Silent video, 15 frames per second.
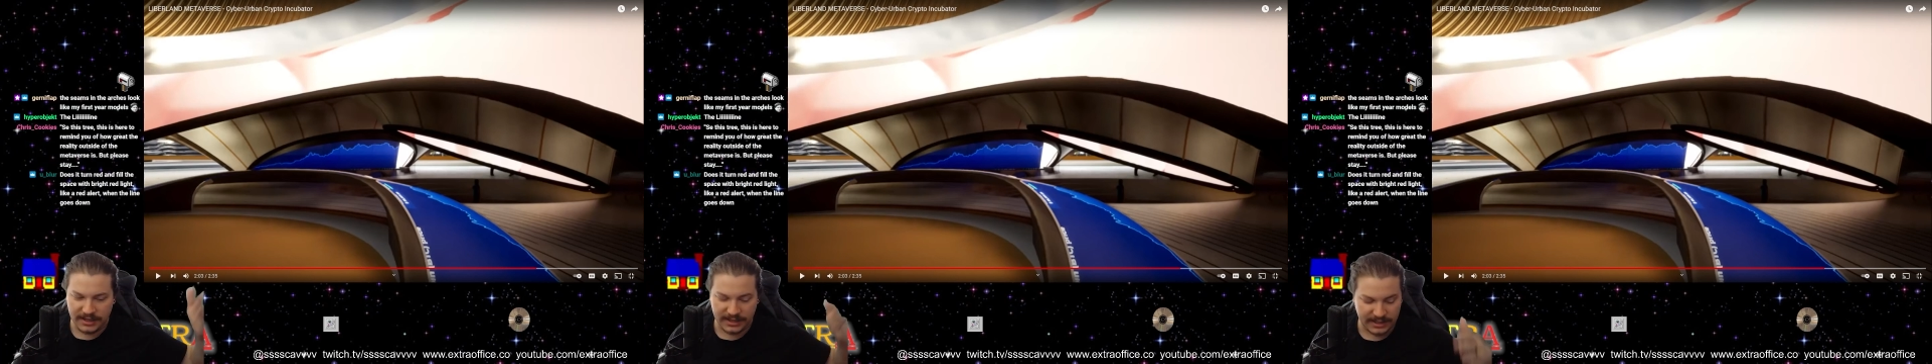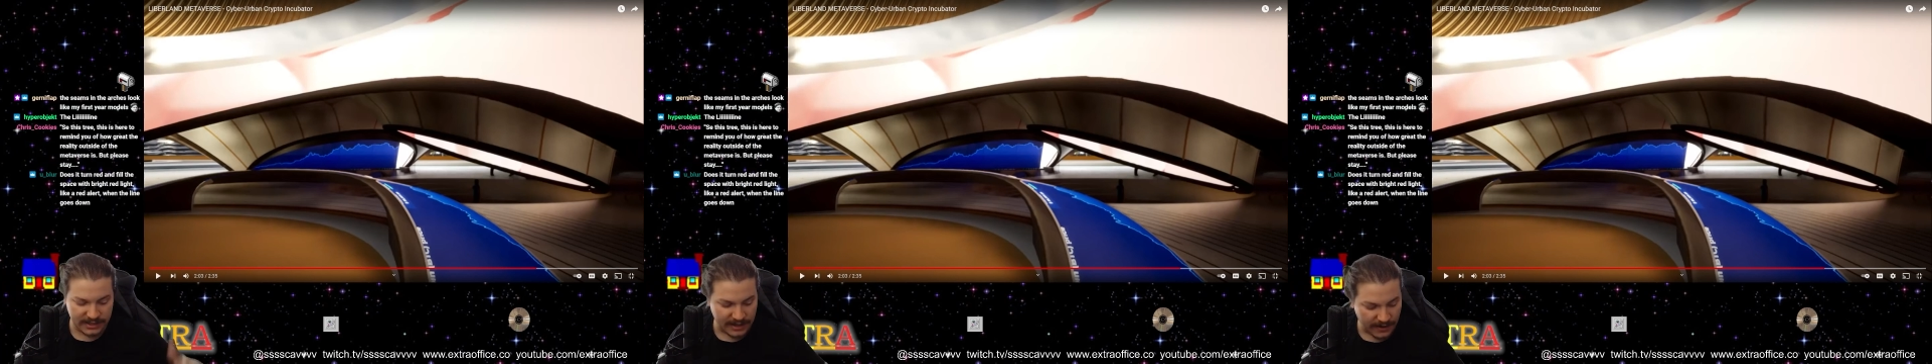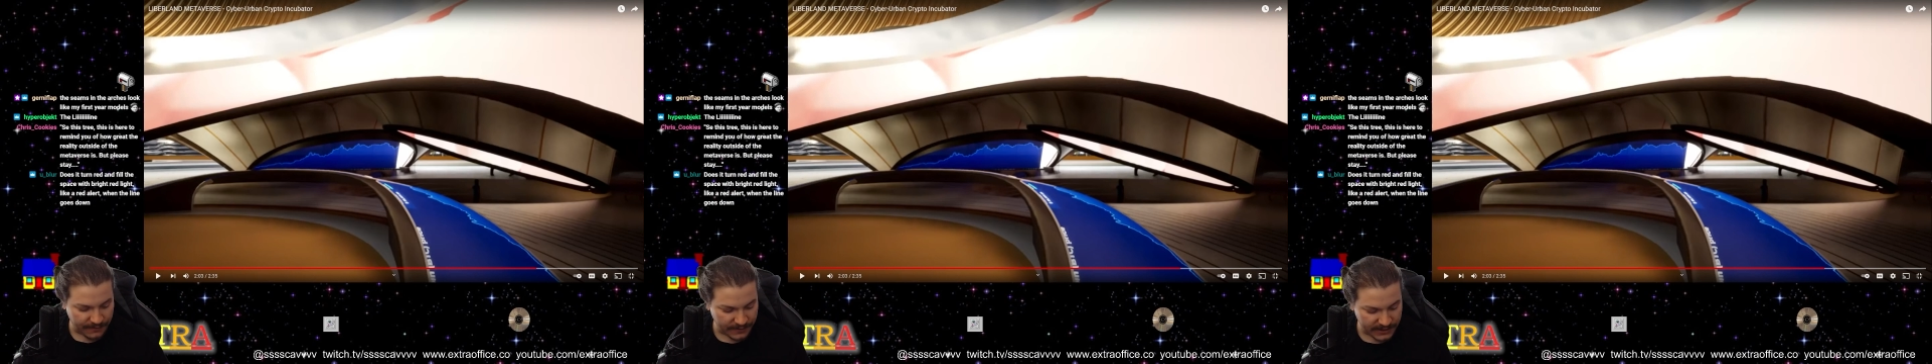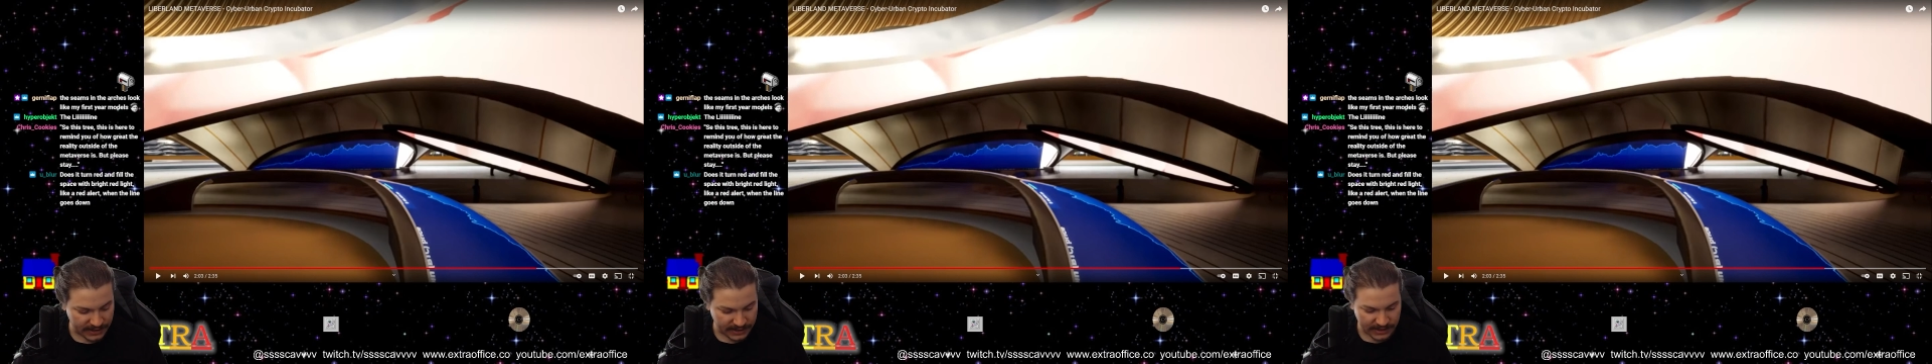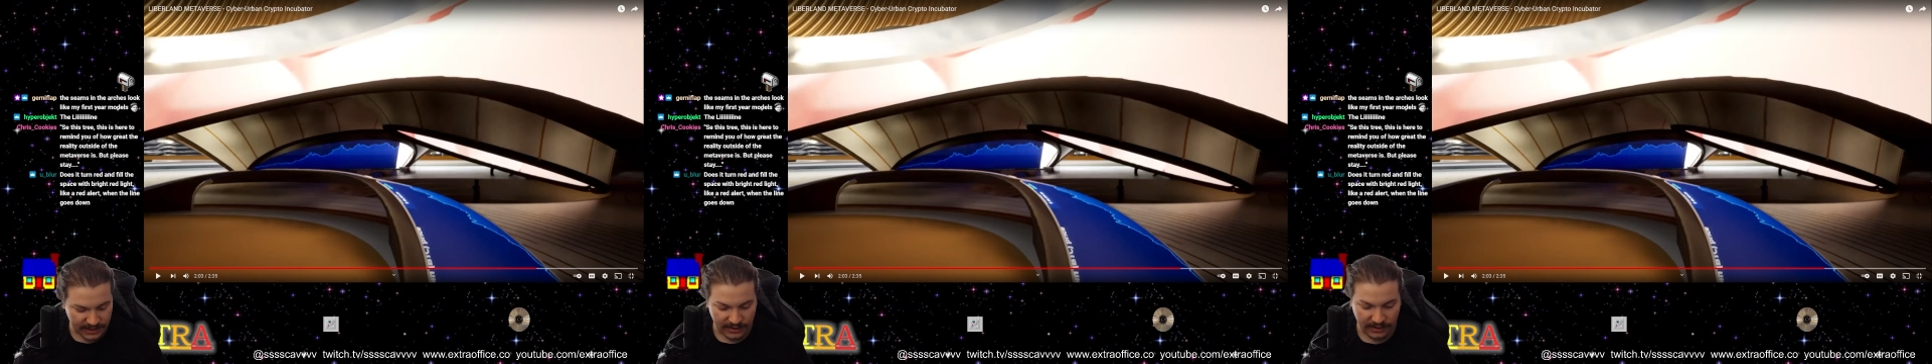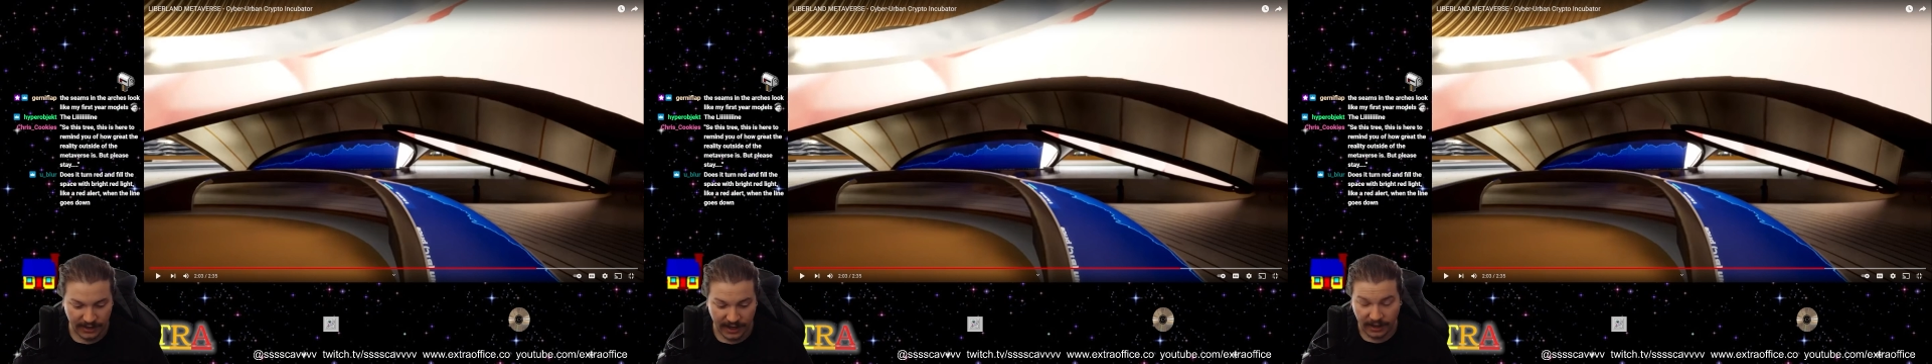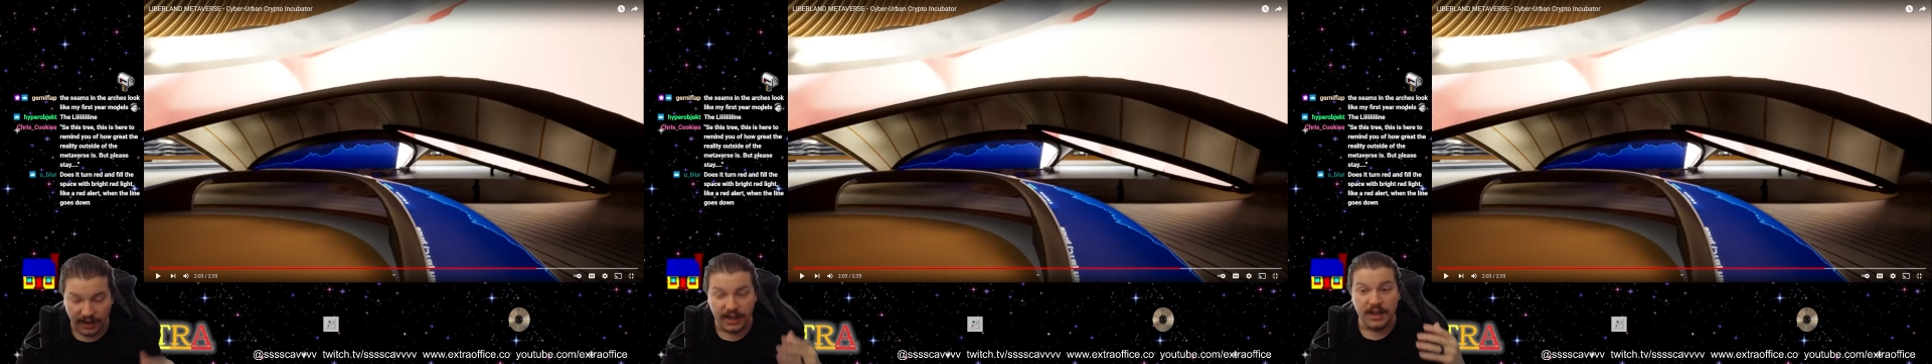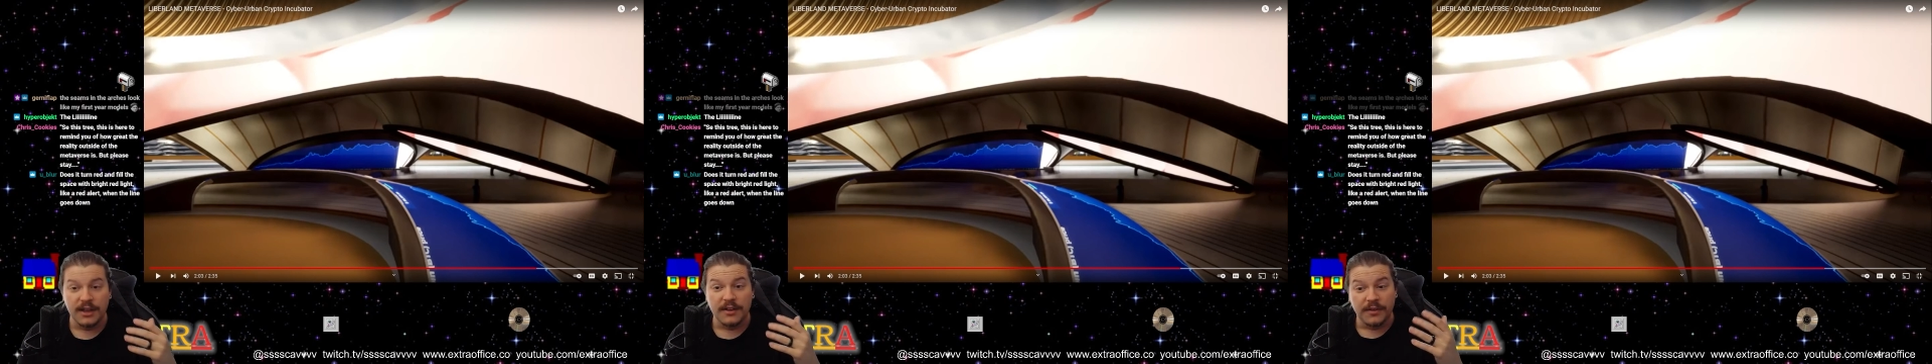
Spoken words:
stuff is still like